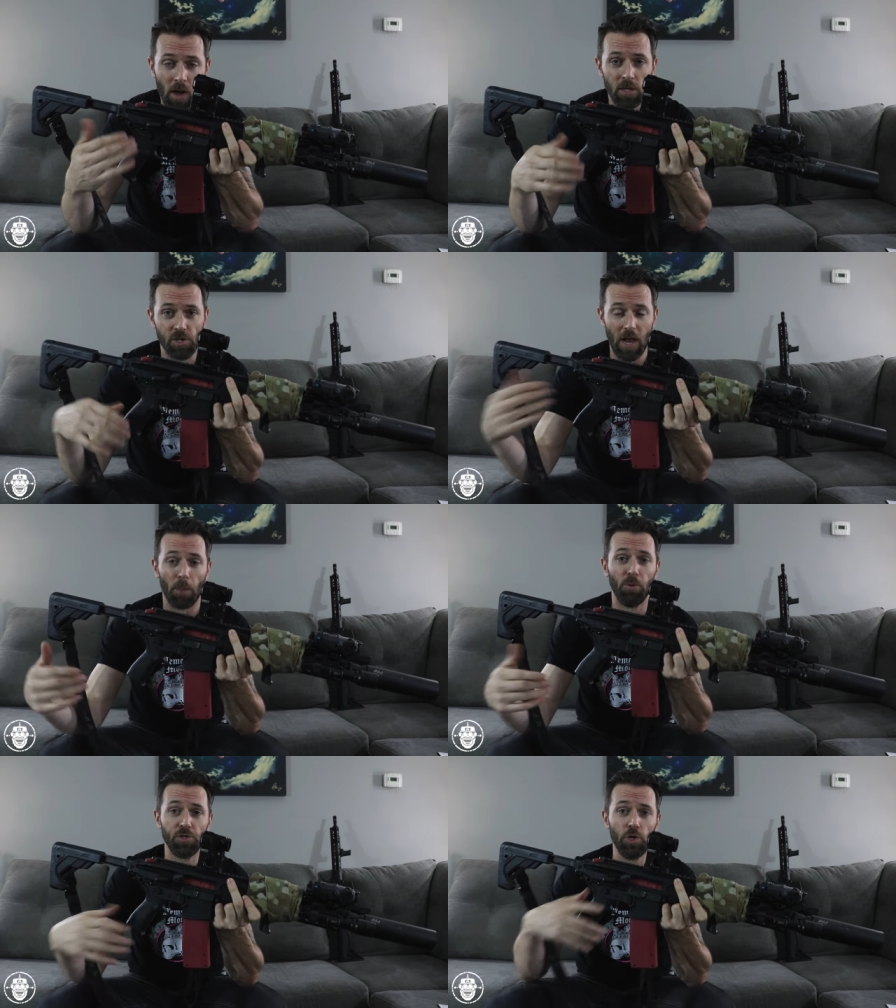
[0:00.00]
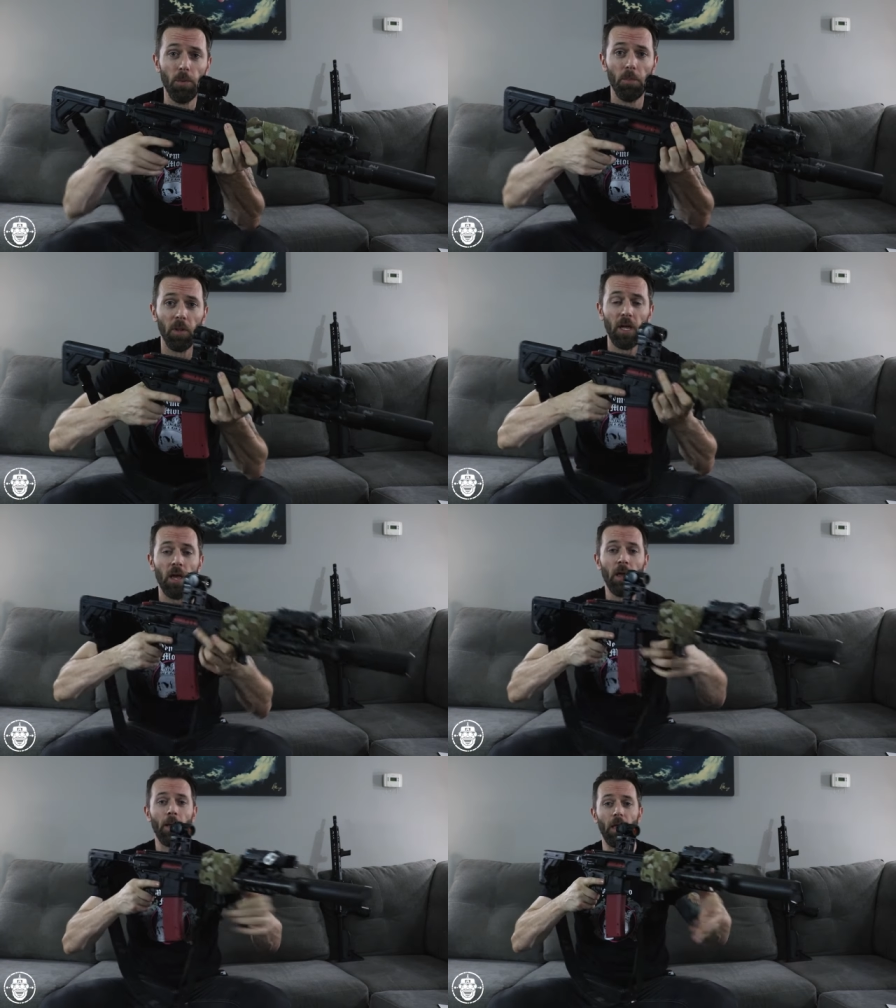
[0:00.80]
So now presumably,
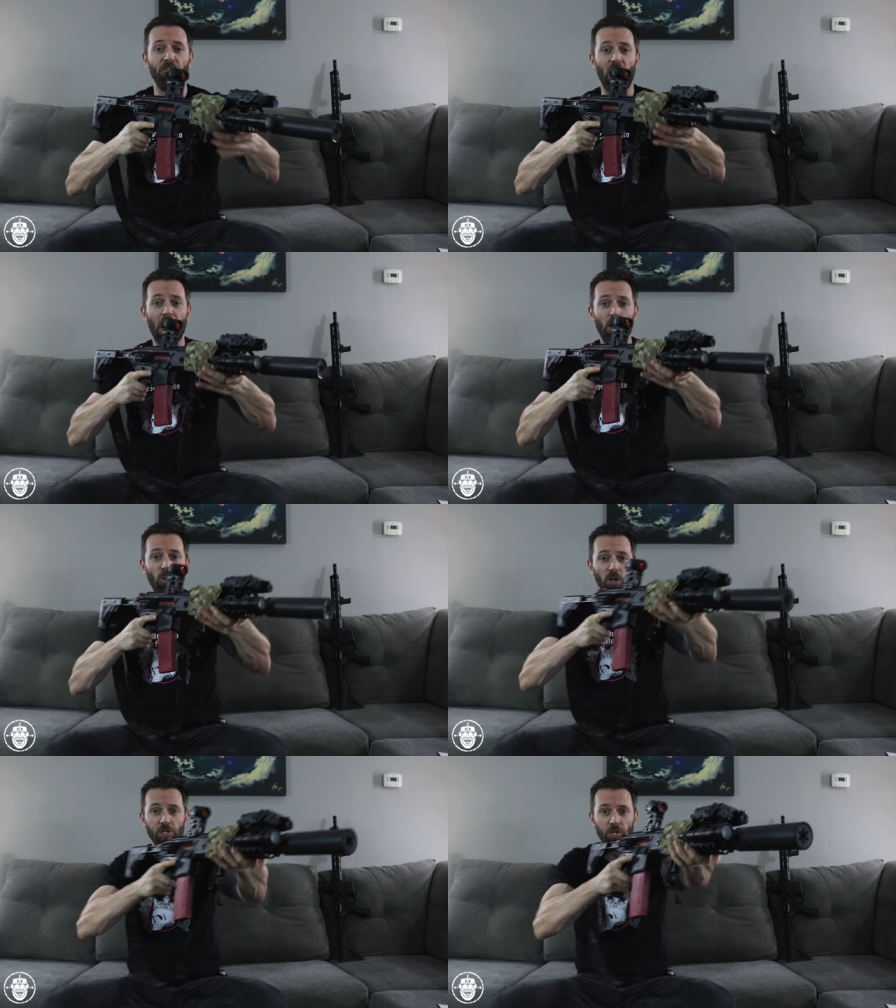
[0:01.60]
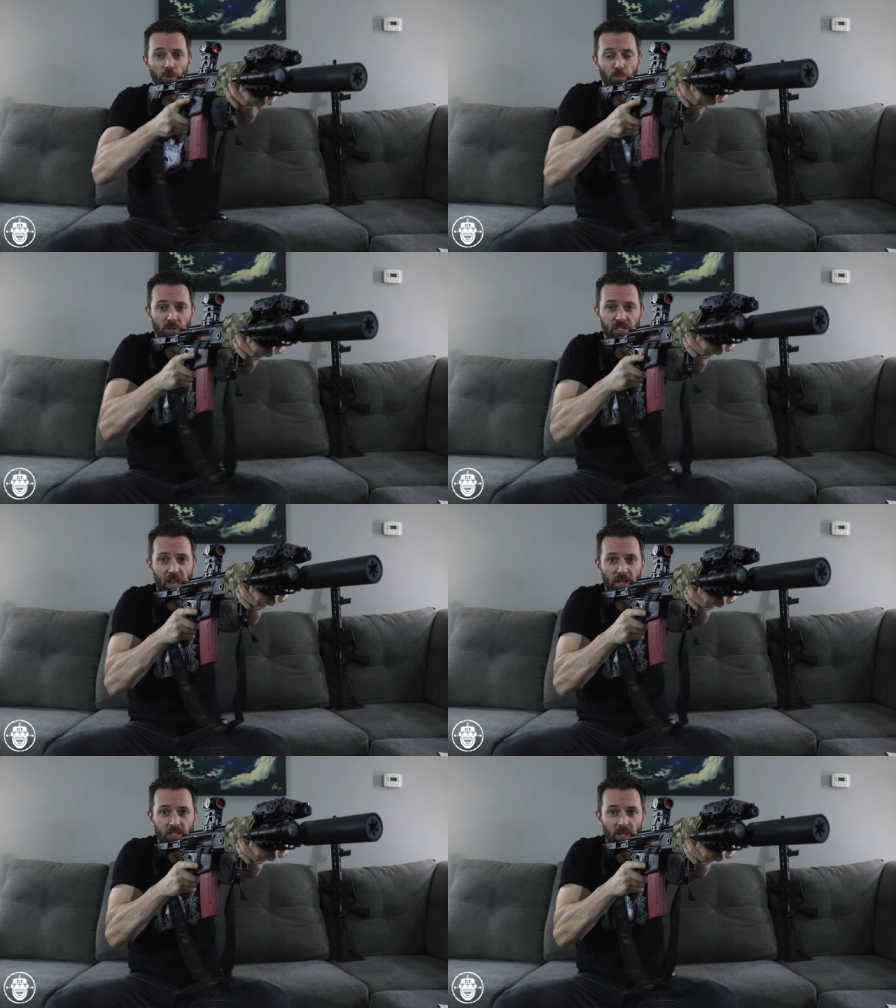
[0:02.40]
if I were to
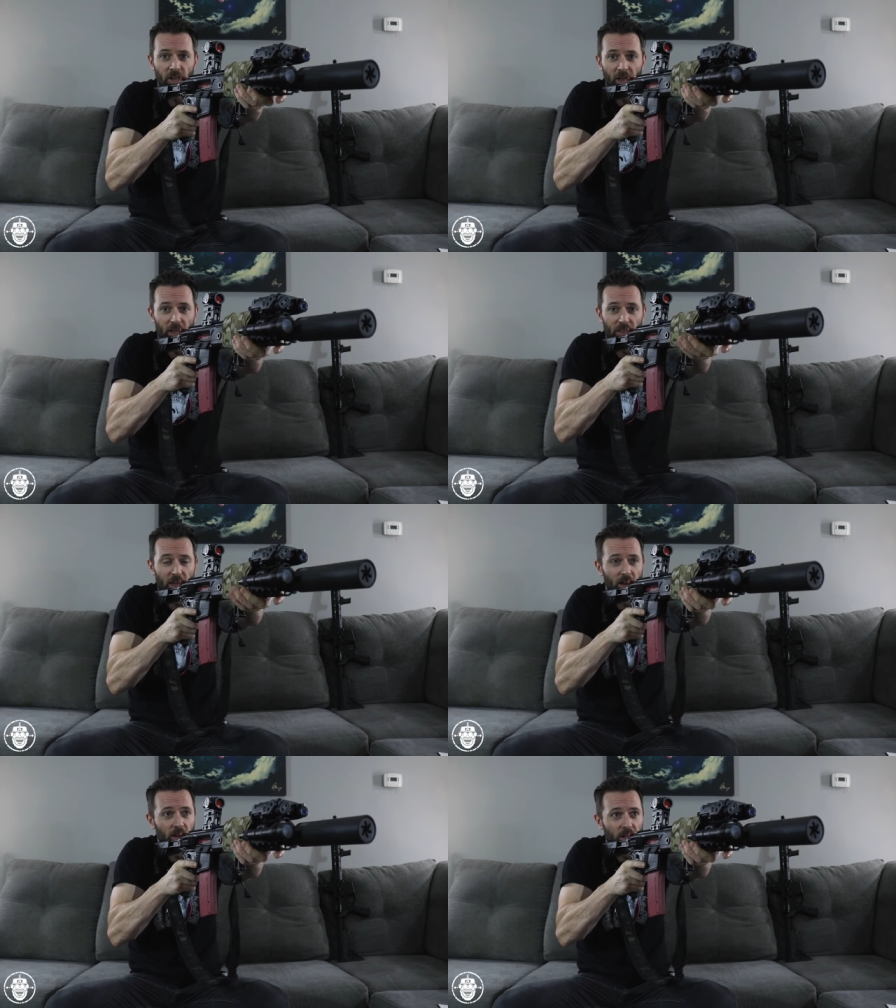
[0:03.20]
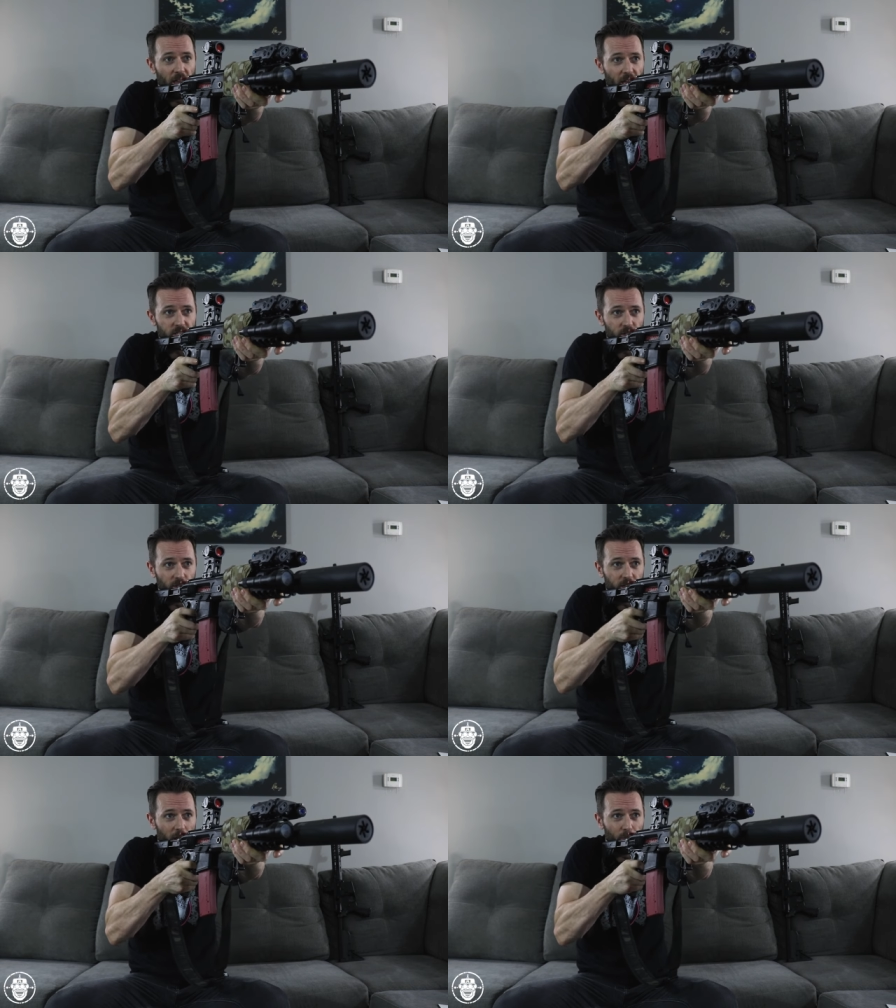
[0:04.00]
present and then, yes,
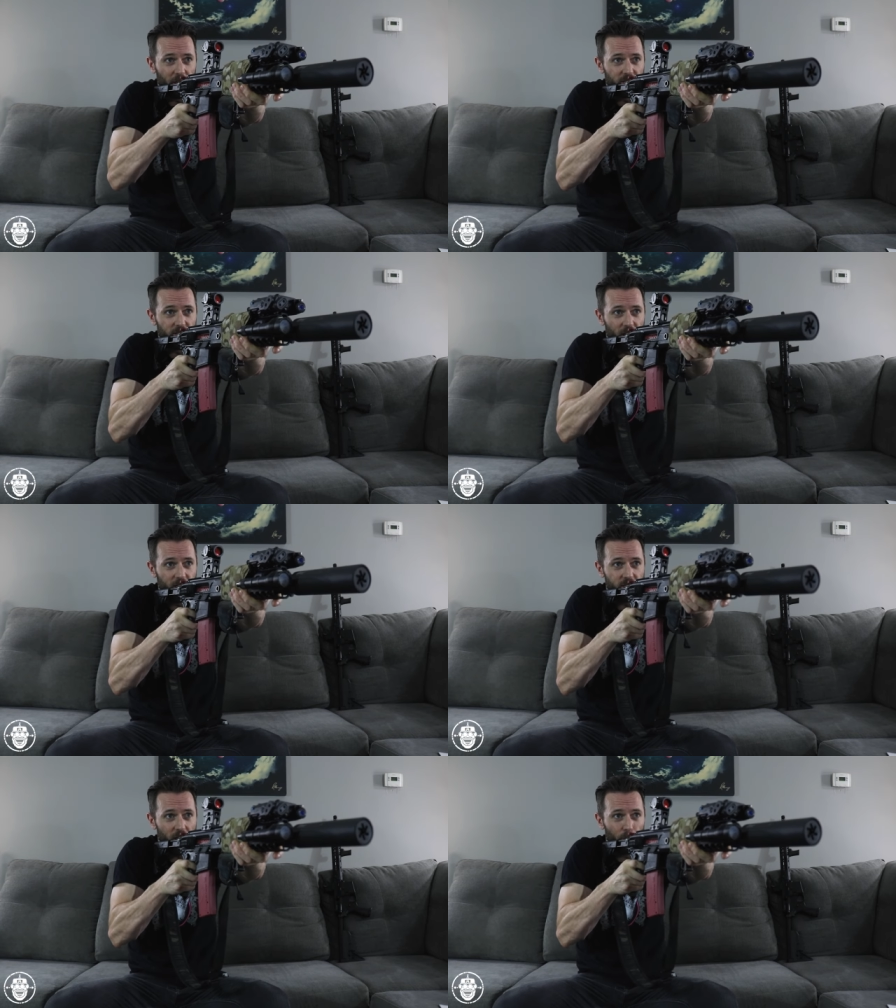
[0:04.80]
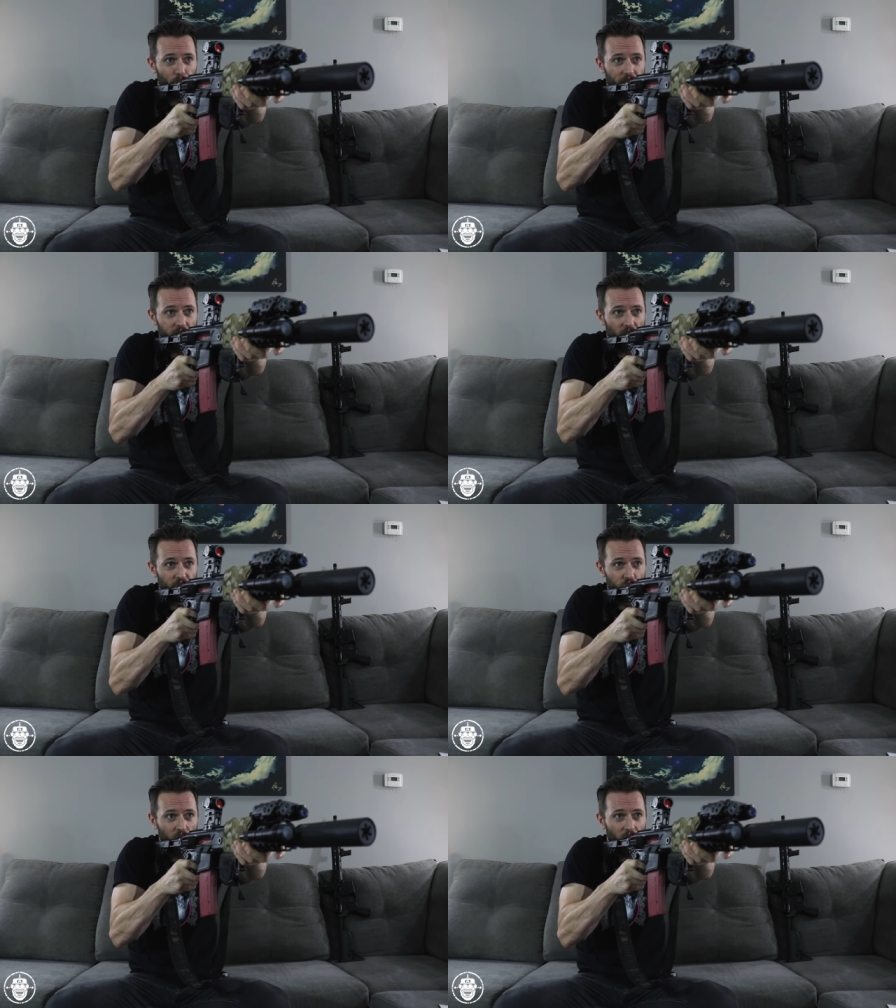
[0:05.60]
look down my sights and press off a
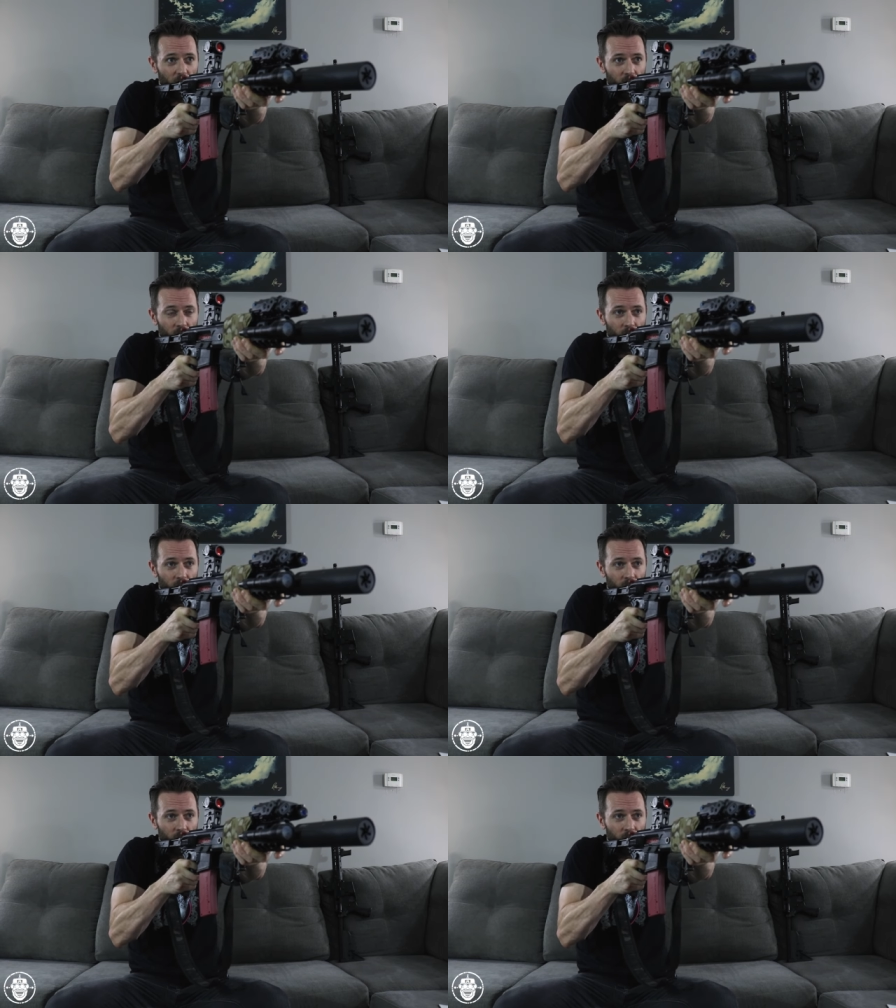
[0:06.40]
shot,